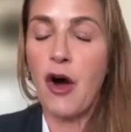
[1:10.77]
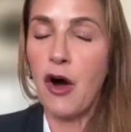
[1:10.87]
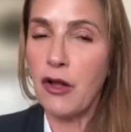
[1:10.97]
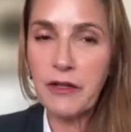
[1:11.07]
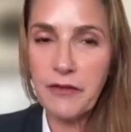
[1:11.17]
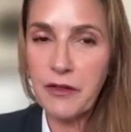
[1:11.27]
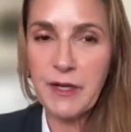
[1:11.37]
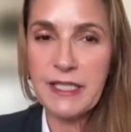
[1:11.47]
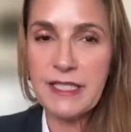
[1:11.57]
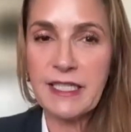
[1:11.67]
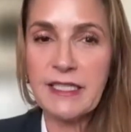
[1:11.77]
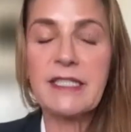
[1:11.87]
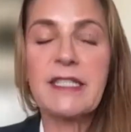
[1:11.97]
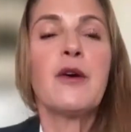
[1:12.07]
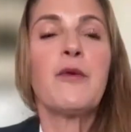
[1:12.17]
all of the
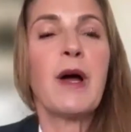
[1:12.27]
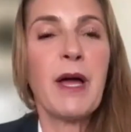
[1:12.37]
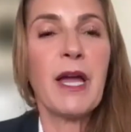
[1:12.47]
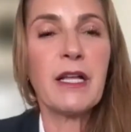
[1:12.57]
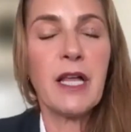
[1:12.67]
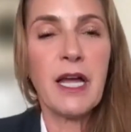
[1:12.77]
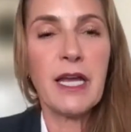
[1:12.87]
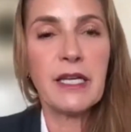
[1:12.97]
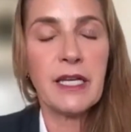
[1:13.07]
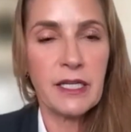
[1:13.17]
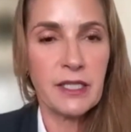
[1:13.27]
reasons why my client